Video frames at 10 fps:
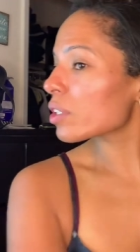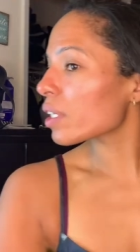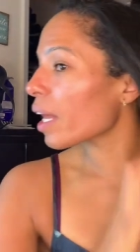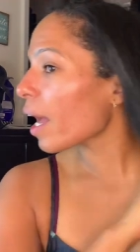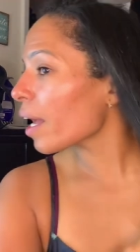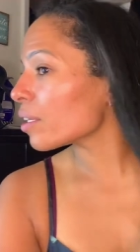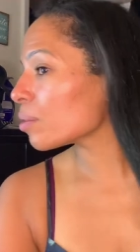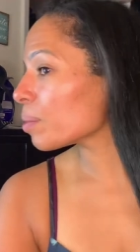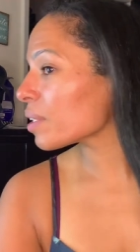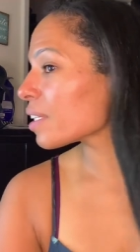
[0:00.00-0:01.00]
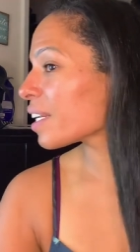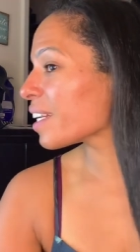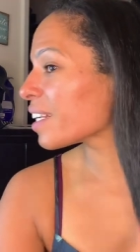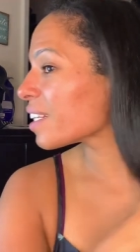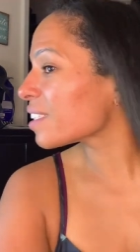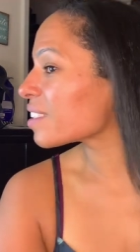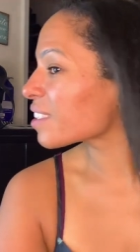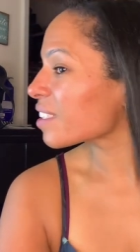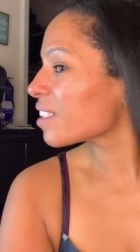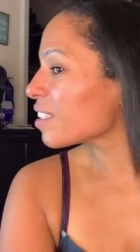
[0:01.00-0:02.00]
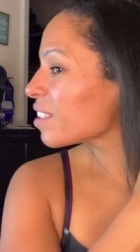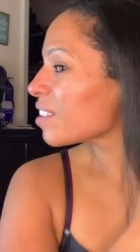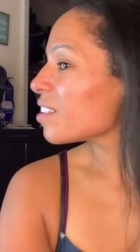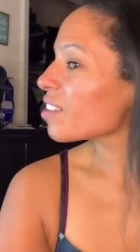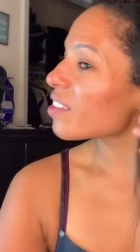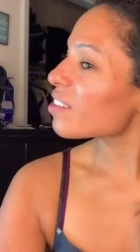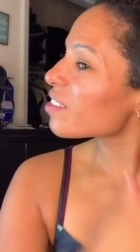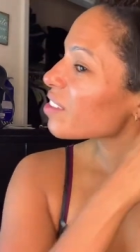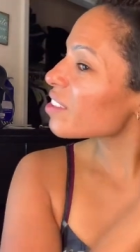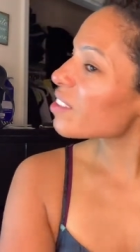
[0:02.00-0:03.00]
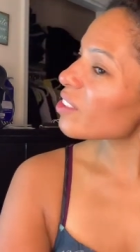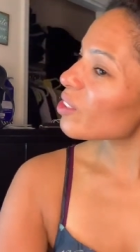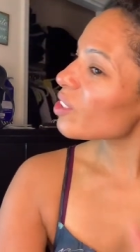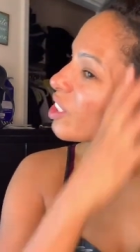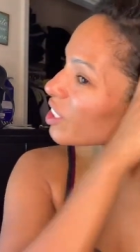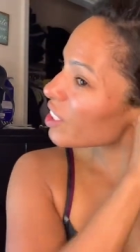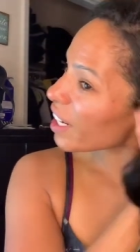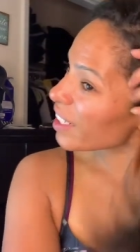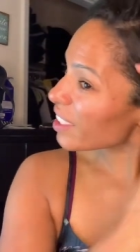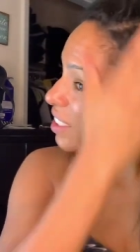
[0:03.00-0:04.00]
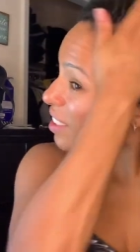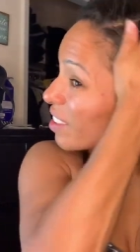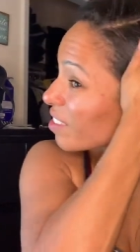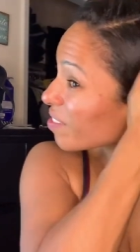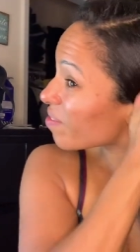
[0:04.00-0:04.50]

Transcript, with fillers: Look at that. You put it in and it's so shiny.